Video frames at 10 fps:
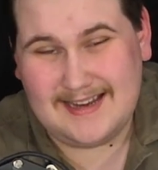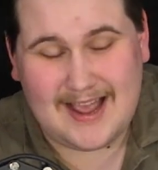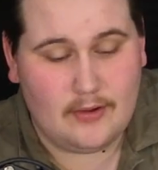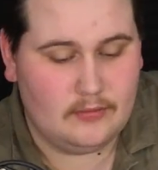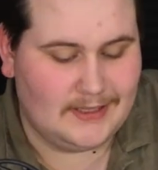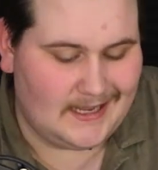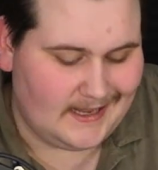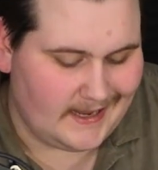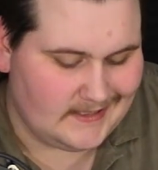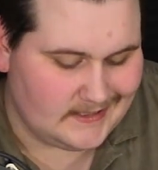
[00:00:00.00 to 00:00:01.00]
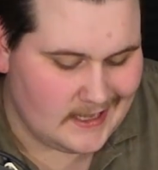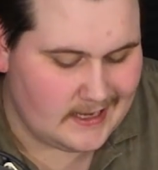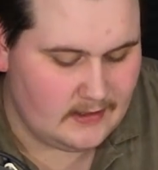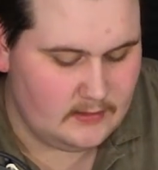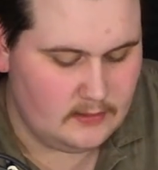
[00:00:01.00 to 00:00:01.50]
Now, like I
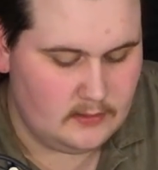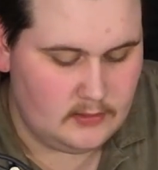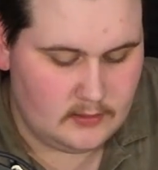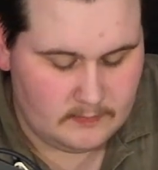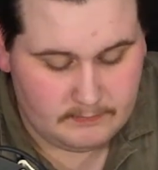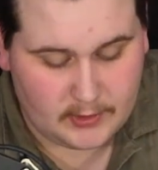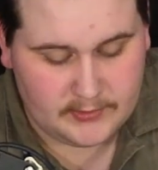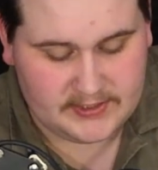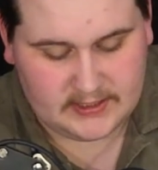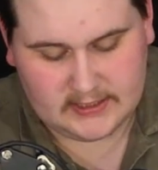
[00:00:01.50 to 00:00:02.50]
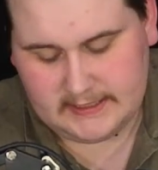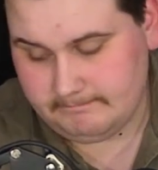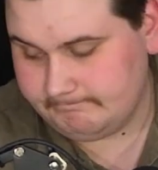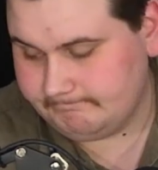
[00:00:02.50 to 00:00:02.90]
said, personally,